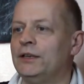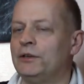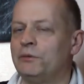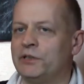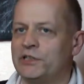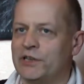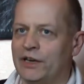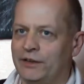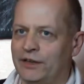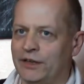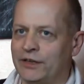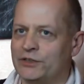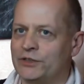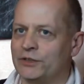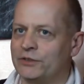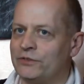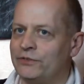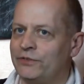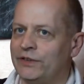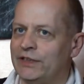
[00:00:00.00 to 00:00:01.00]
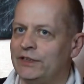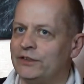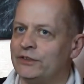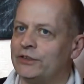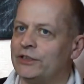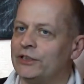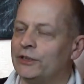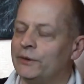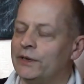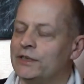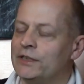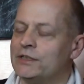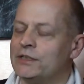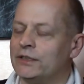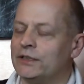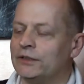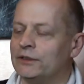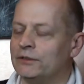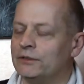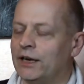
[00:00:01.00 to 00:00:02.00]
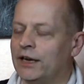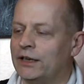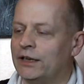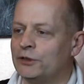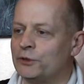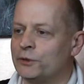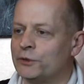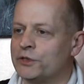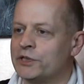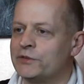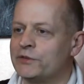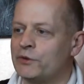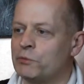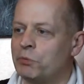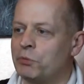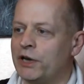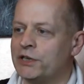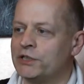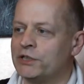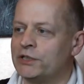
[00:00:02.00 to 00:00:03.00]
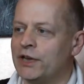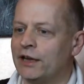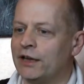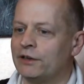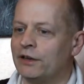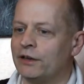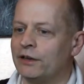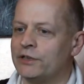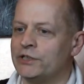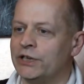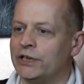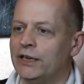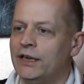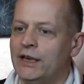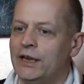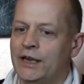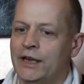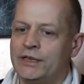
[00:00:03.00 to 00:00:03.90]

which I think should feed through into orders for Pressure Technology.